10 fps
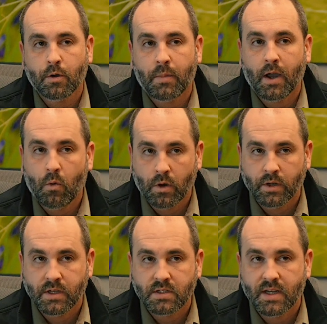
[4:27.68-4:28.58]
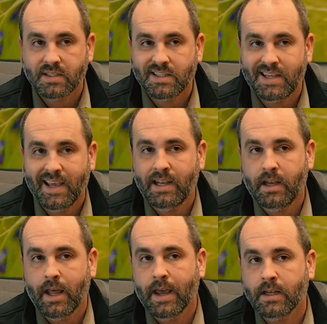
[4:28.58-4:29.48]
by ordinance, has 10
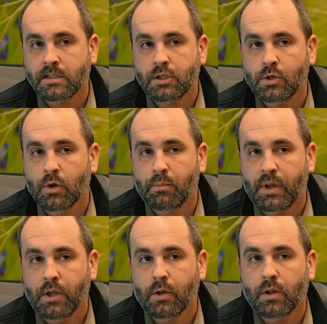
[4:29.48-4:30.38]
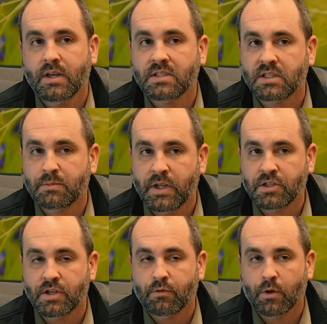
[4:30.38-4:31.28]
days to appeal a
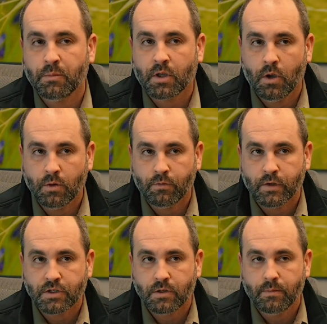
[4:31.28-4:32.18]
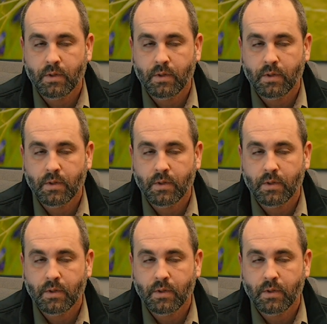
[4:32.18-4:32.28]
suspension from the code official.